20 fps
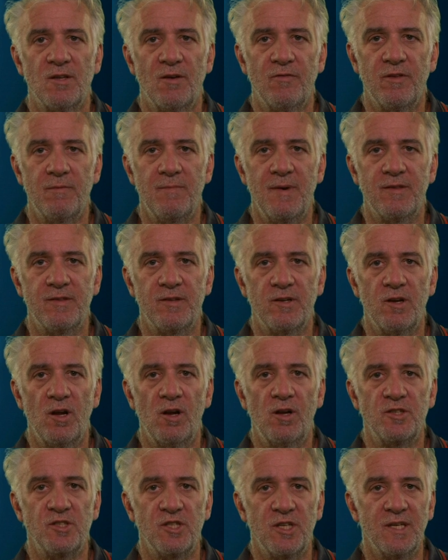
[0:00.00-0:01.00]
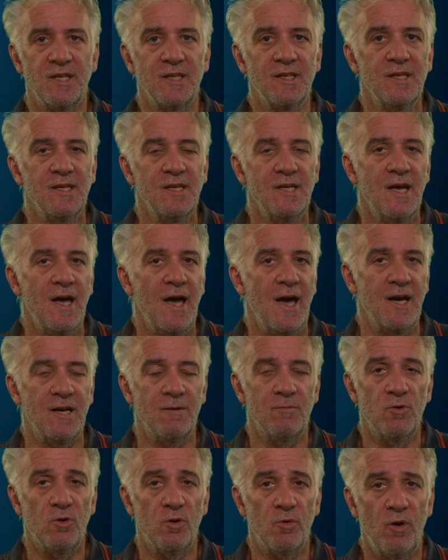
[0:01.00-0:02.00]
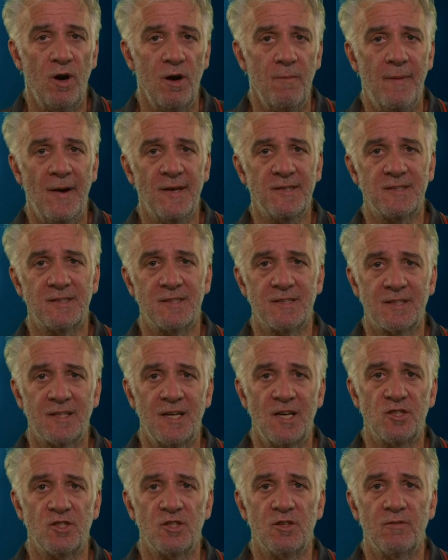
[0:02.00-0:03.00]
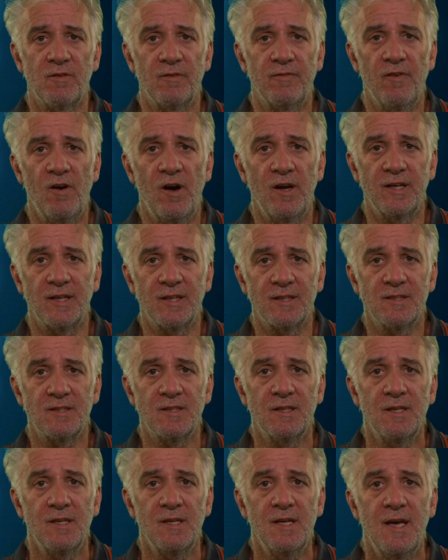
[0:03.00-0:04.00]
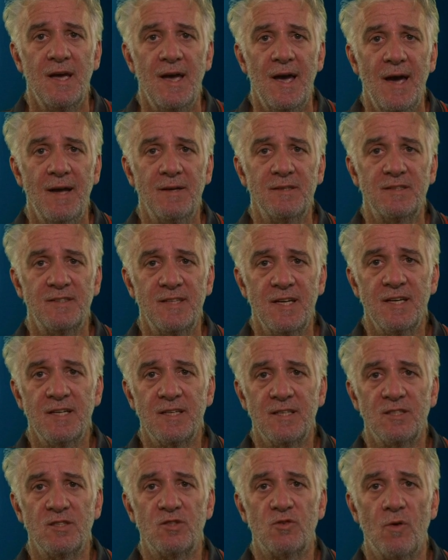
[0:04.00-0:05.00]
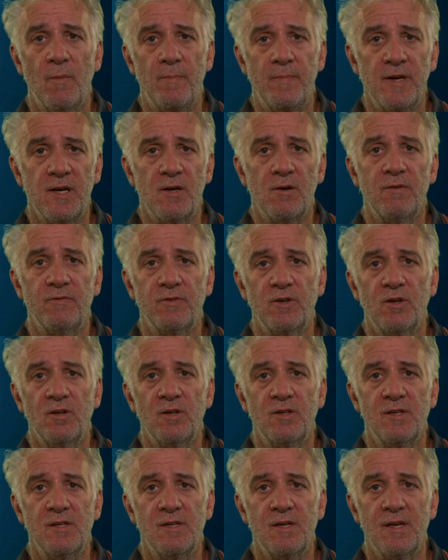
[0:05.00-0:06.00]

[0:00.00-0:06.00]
of the methodology and a more robust discussion of the findings, and send it into a peer-reviewed